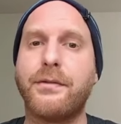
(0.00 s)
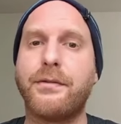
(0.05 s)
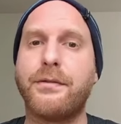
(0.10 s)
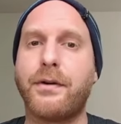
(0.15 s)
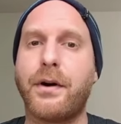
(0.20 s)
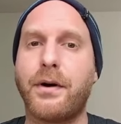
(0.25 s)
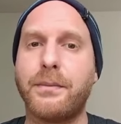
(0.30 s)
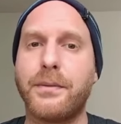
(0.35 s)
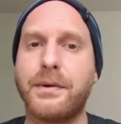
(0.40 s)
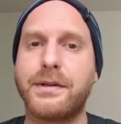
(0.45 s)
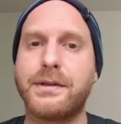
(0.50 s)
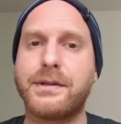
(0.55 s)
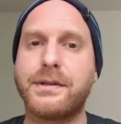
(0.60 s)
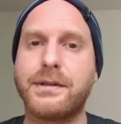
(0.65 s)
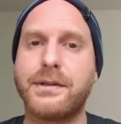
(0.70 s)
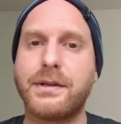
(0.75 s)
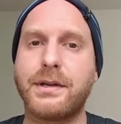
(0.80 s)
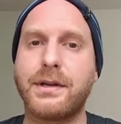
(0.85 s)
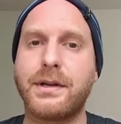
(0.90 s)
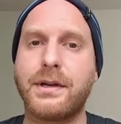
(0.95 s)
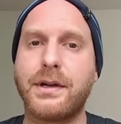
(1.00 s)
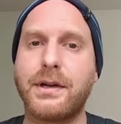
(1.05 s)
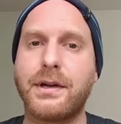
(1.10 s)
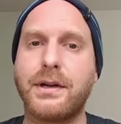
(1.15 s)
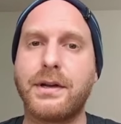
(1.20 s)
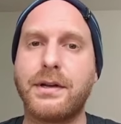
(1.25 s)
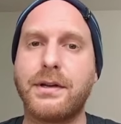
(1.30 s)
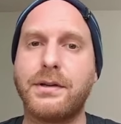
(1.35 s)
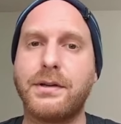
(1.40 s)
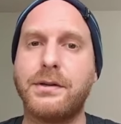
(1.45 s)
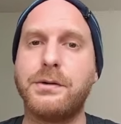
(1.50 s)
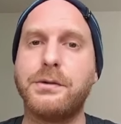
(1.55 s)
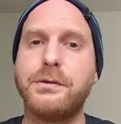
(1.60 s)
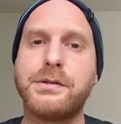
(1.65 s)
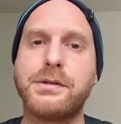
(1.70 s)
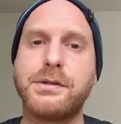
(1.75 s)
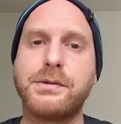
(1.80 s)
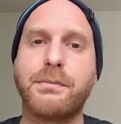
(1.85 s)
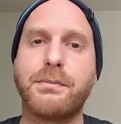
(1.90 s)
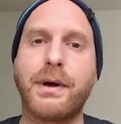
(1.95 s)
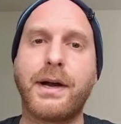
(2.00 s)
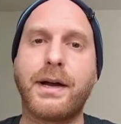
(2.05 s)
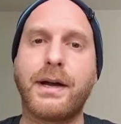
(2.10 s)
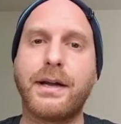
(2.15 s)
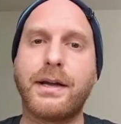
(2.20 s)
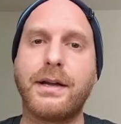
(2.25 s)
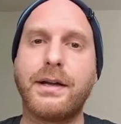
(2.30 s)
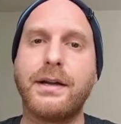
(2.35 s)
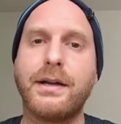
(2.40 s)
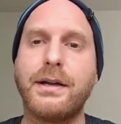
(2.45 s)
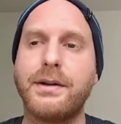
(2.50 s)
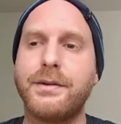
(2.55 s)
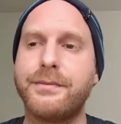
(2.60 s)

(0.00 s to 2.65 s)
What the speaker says: format used by